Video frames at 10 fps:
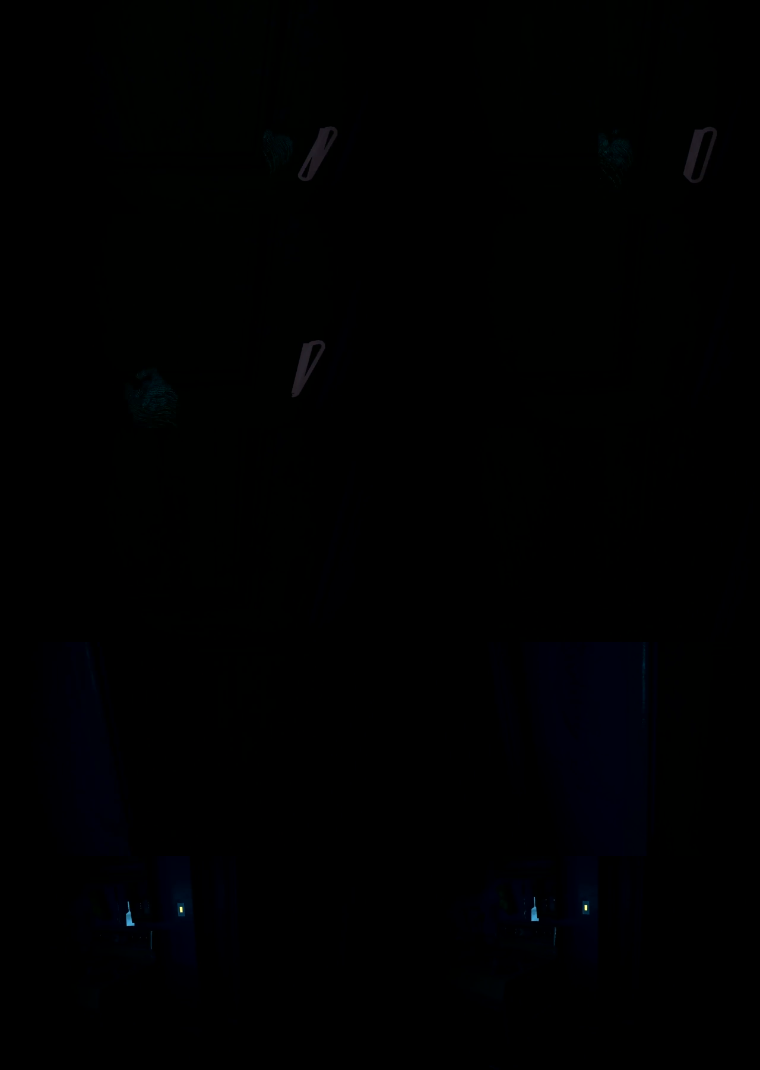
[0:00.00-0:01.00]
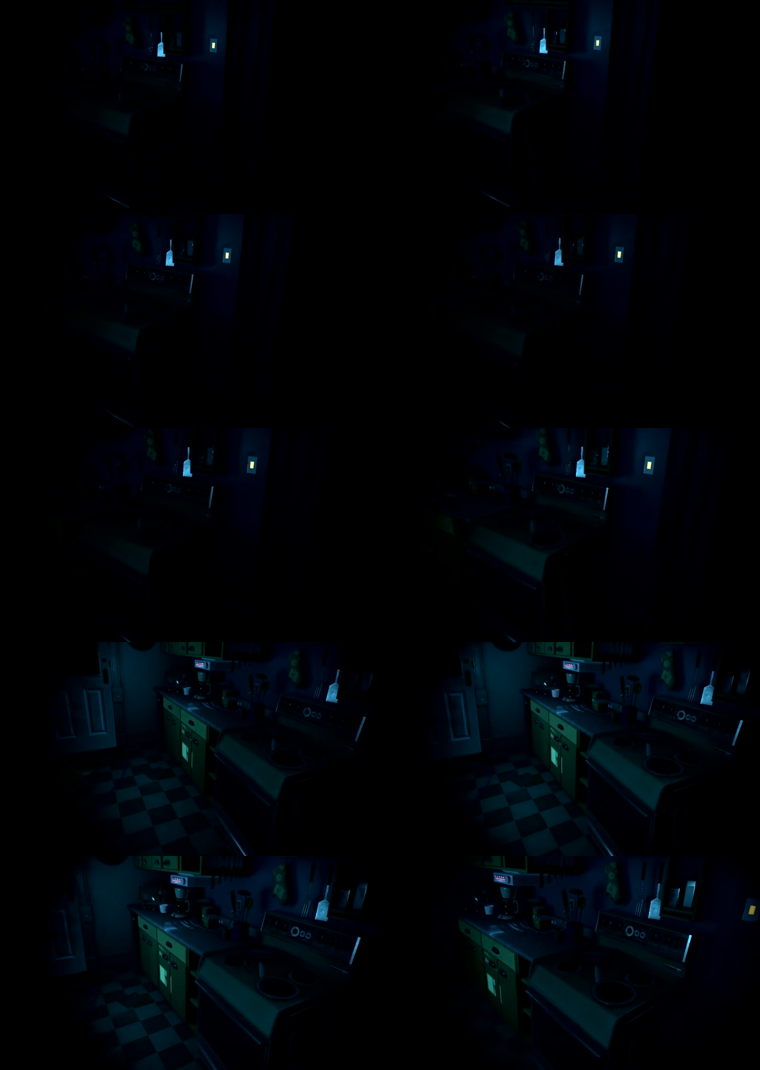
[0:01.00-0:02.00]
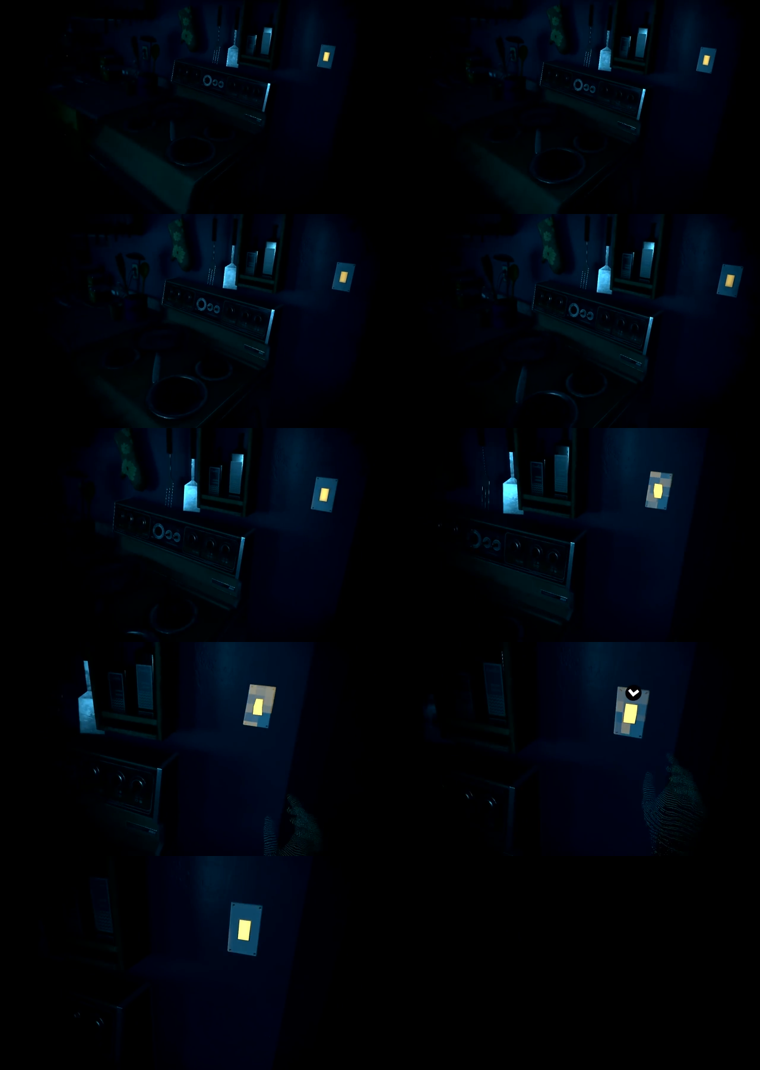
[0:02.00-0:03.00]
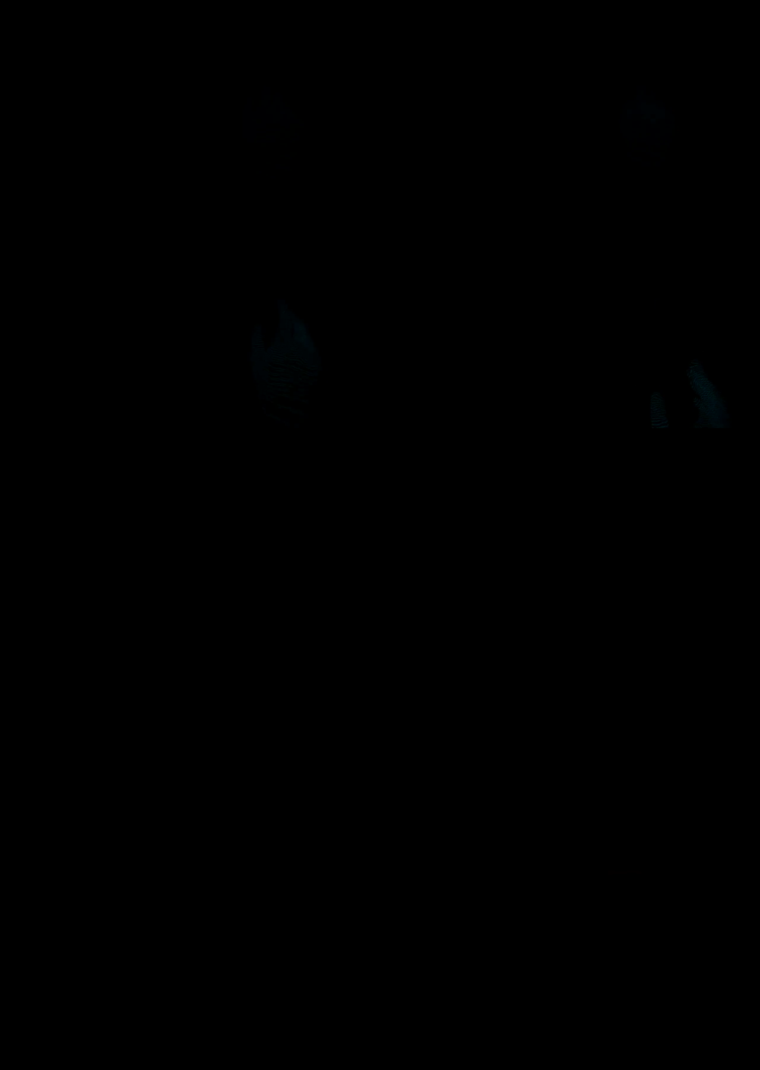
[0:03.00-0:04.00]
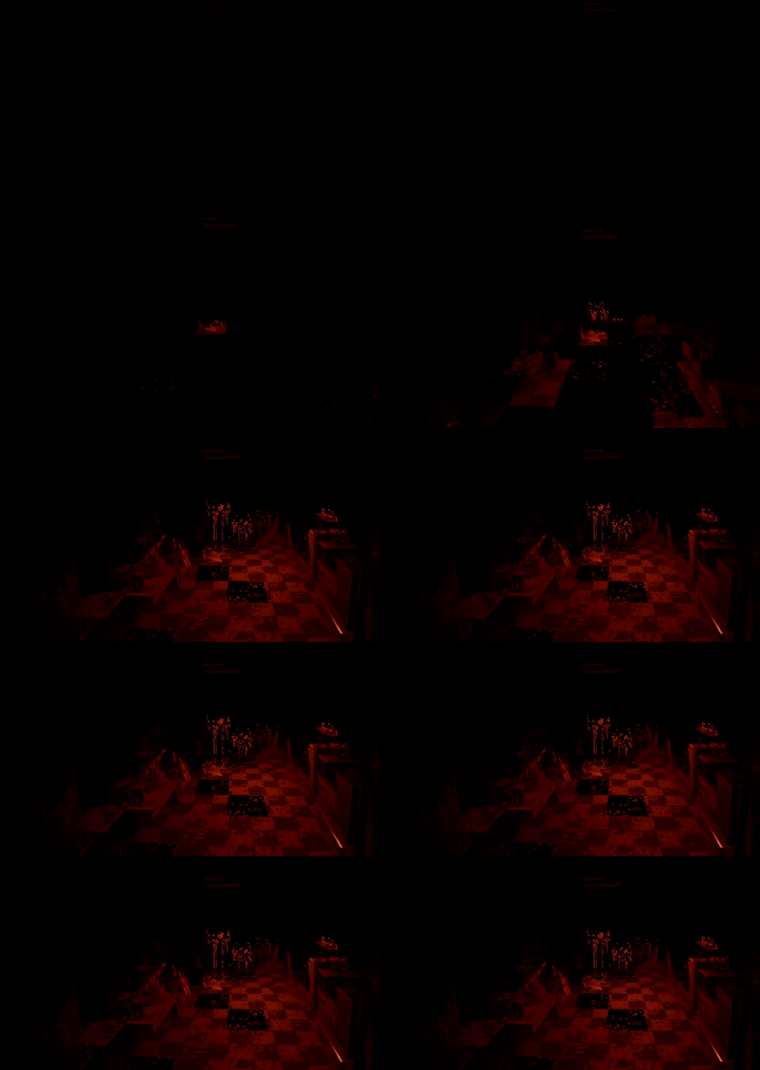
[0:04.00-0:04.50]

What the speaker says: No face is visible, so there are no lips to read.